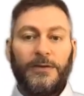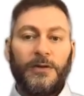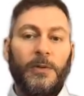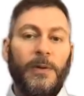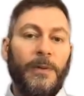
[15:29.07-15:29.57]

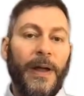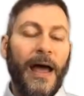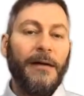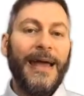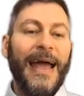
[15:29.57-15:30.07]
So where we
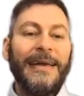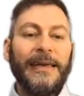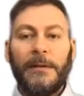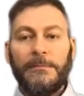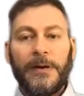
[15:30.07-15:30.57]
have
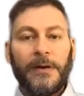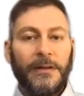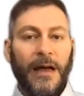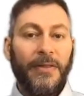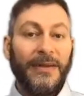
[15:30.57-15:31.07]
any
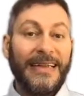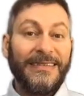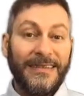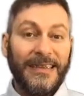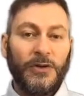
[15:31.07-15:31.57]
number other
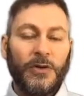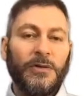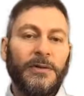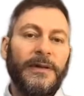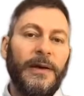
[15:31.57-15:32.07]
than
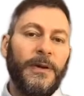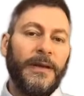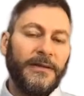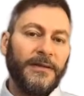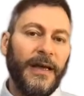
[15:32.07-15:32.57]
0, then we
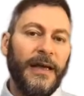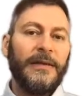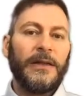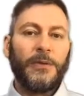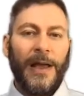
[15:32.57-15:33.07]
can say
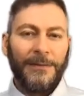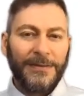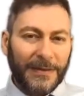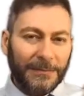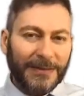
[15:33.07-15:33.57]
that we have
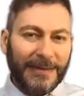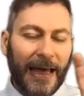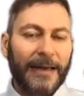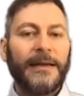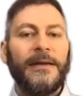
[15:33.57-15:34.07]
some
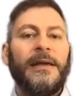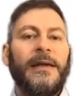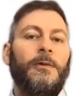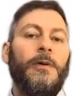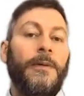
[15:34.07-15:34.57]
slack.
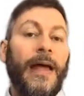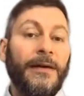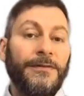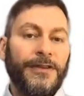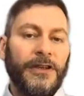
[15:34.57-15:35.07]
Where we
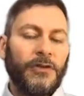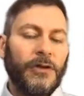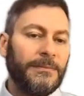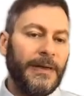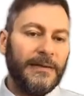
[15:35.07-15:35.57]
have 0,
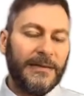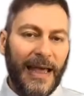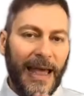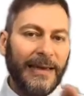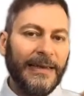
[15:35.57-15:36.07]
it
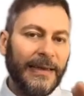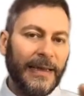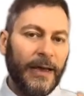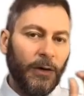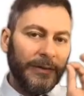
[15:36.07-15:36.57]
means any
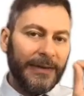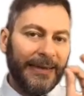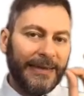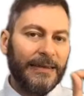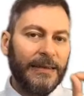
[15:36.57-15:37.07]
delay on
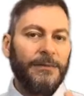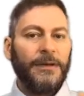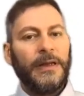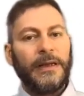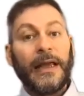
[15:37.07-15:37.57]
that
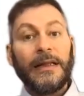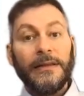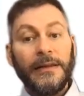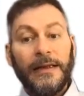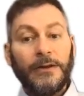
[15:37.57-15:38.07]
activity can
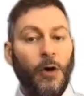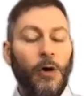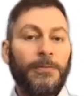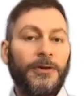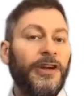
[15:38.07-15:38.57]
delay the
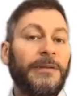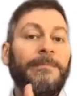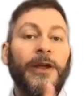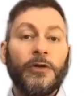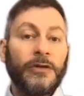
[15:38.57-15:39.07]
whole project
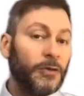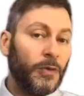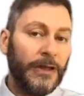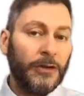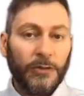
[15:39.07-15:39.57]
beyond the
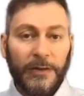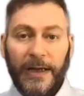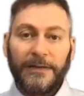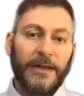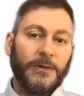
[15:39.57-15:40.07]
22
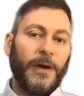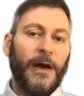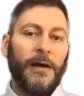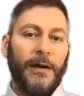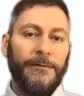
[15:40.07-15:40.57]
days that we
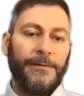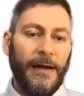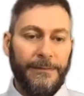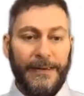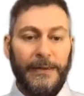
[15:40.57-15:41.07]
have
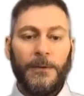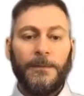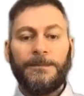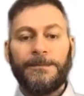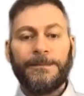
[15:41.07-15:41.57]
available.